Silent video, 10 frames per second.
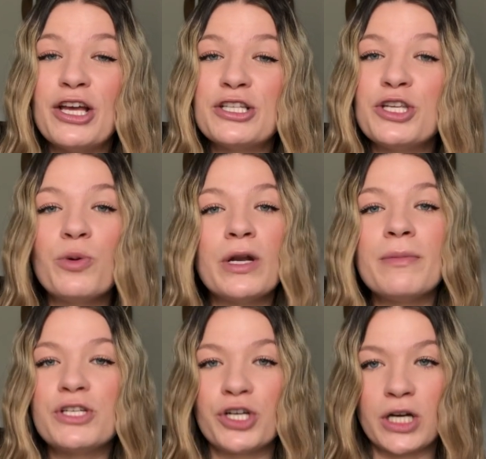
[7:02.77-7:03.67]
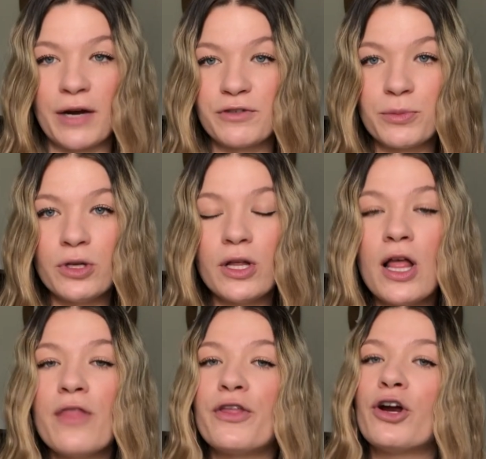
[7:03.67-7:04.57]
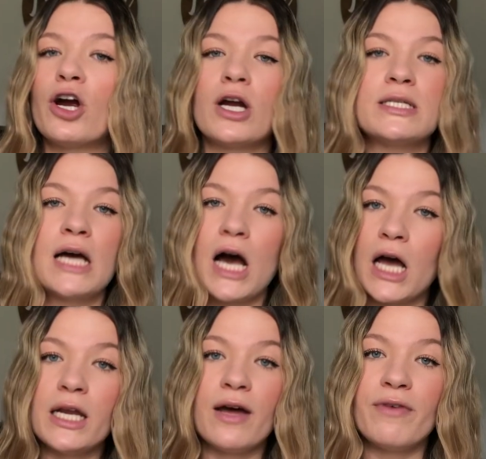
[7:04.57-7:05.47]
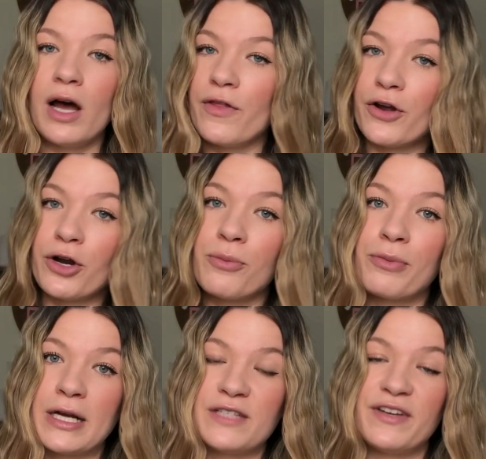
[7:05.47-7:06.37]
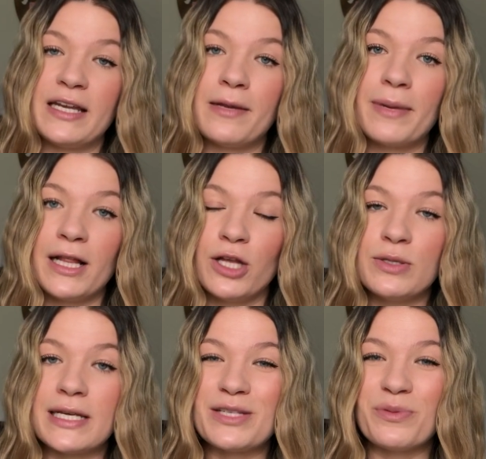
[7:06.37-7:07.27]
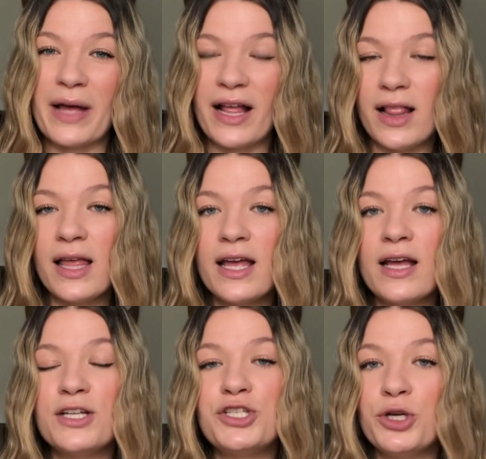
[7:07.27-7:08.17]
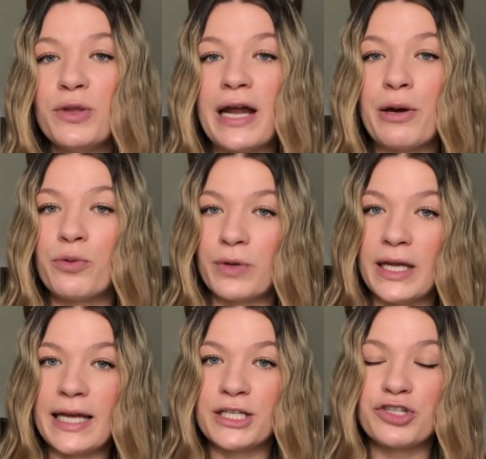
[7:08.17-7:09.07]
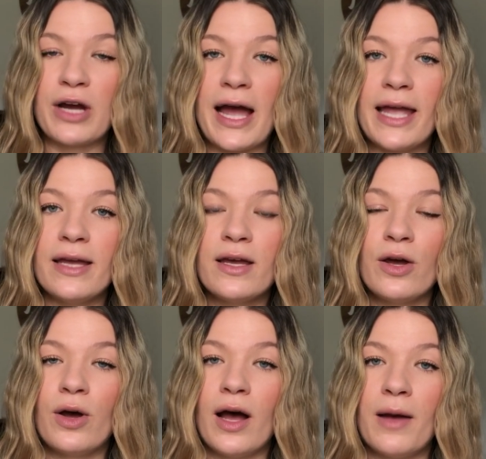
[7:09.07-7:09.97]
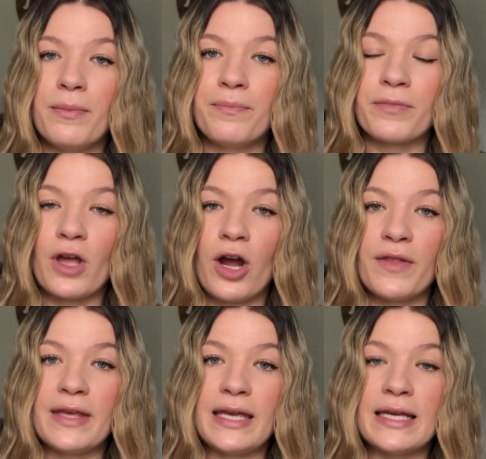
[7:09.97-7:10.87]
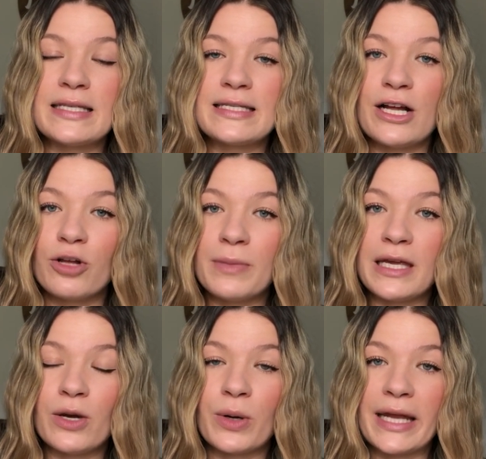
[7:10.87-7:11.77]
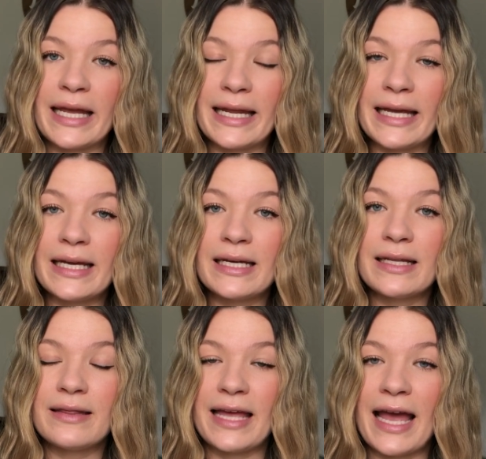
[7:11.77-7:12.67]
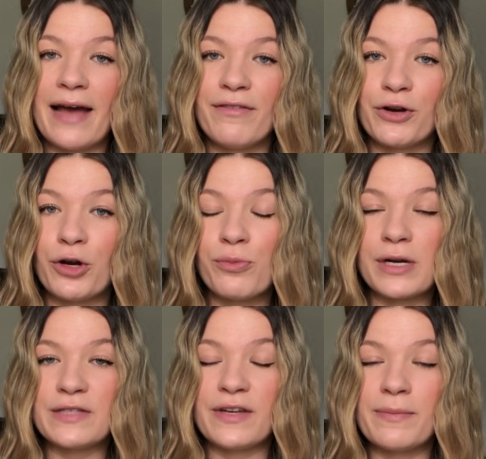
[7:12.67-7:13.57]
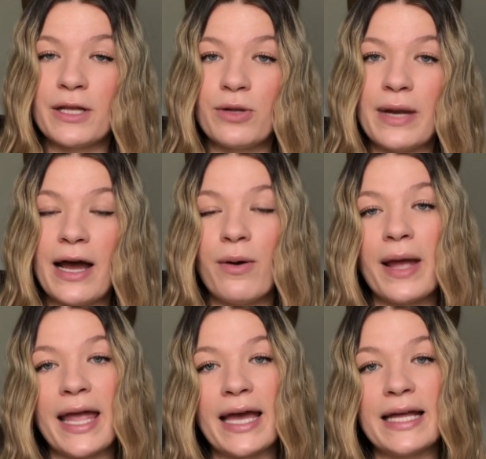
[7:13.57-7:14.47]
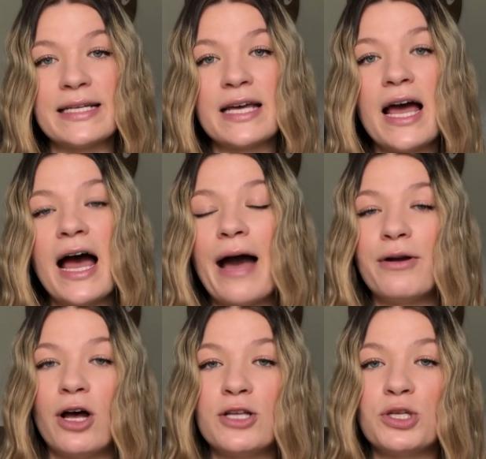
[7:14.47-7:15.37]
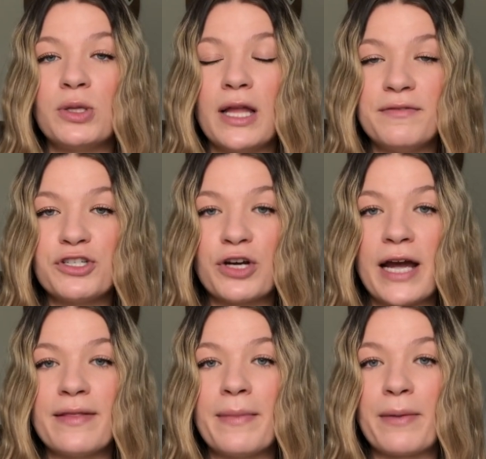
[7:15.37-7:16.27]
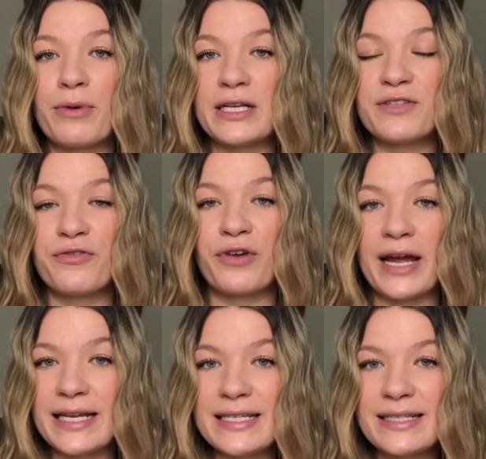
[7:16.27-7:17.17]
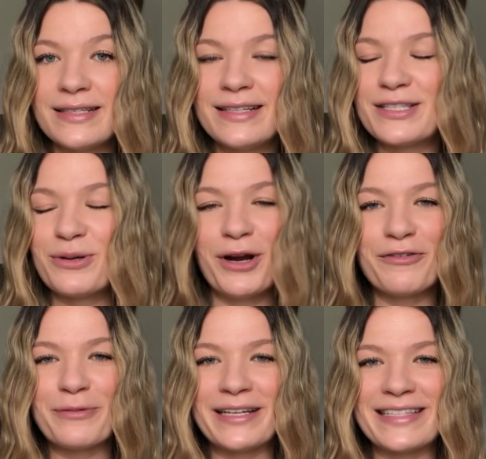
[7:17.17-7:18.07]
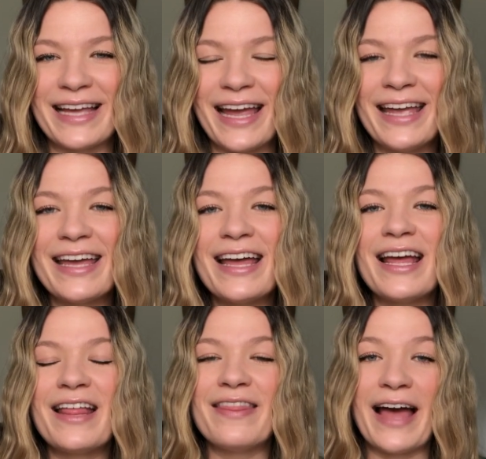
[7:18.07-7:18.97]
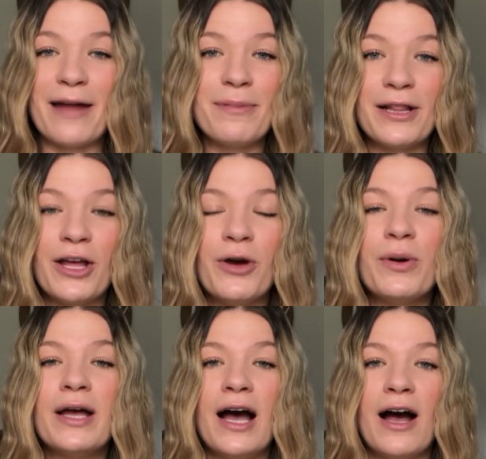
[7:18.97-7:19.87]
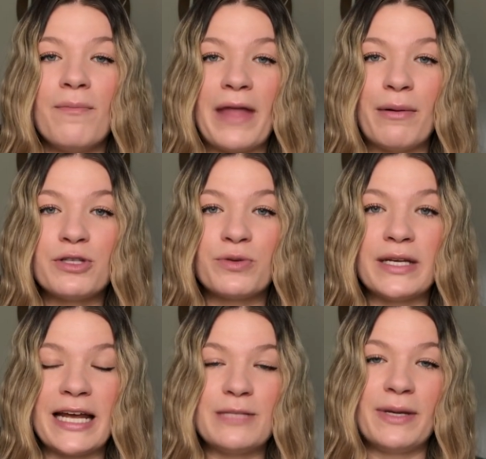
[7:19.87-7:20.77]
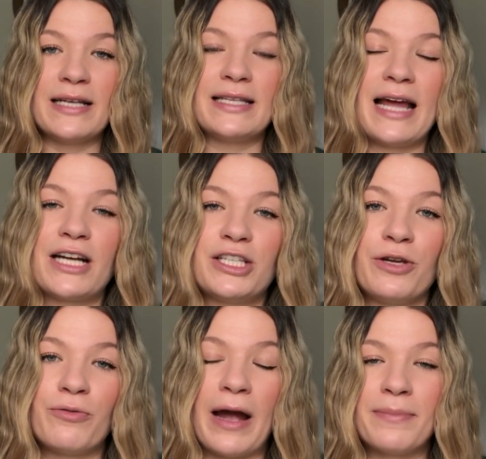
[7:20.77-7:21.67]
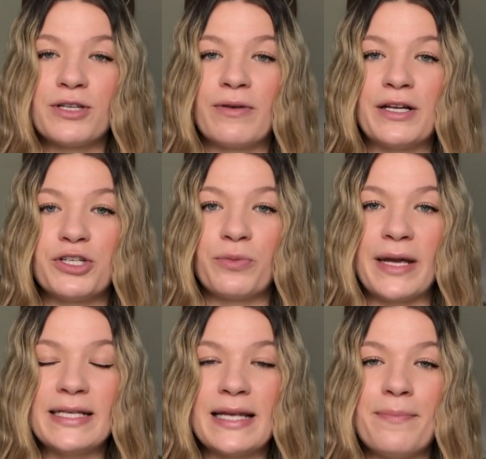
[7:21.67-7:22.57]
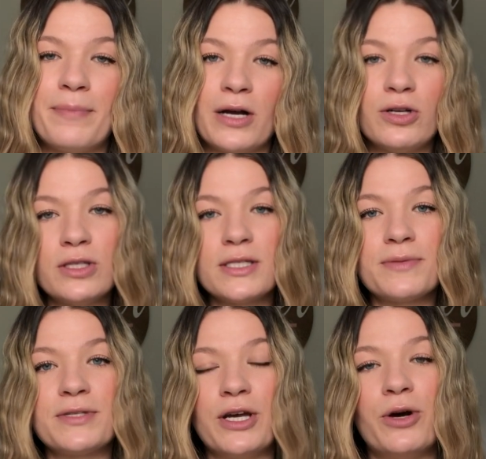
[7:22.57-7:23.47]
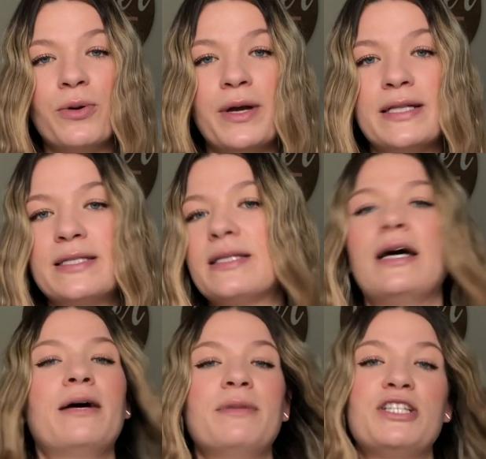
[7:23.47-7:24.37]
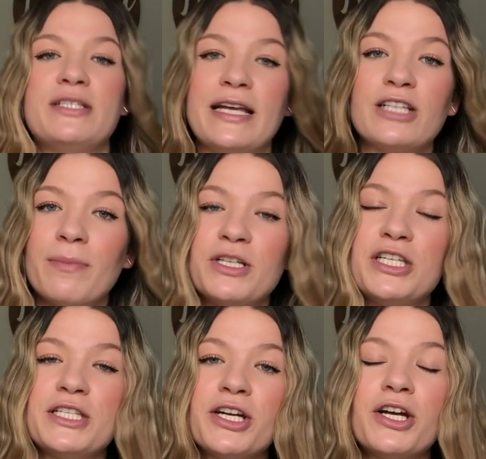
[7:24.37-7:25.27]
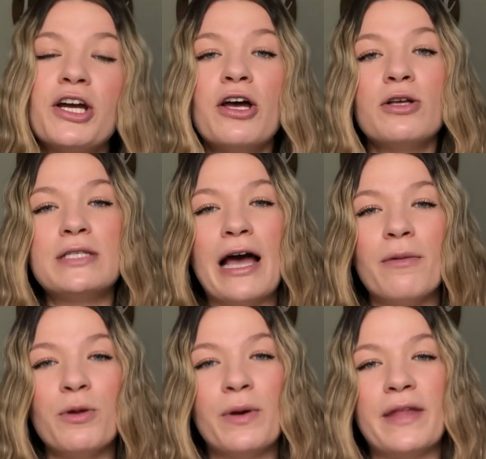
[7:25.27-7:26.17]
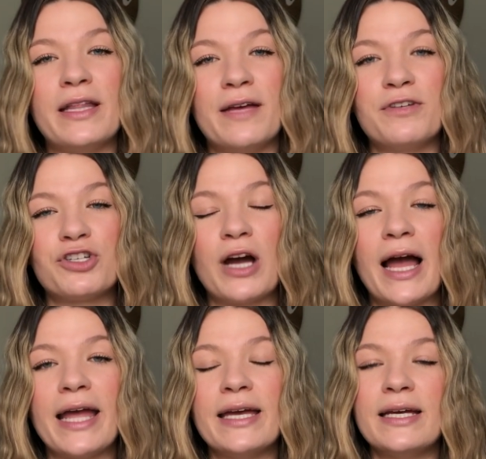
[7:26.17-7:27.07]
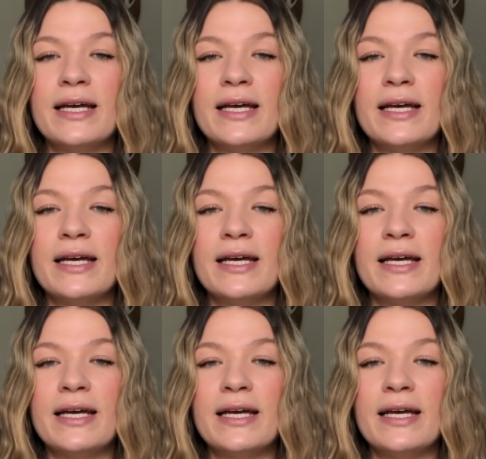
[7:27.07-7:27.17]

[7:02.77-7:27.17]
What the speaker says: So you want to make sure you're comfortable. There are a ton of other breastfeeding pillows as well. 2 that I would really like to try are the Snuggle Me Organic. They have their own breastfeeding pillow now, and I would also love to try the My Breast Friend. It's so hard for me to say. That pillow, that one's really nice because it actually wraps around your waist and buckles, so it's it just stays on much easier. So that would be one that I'd love to try.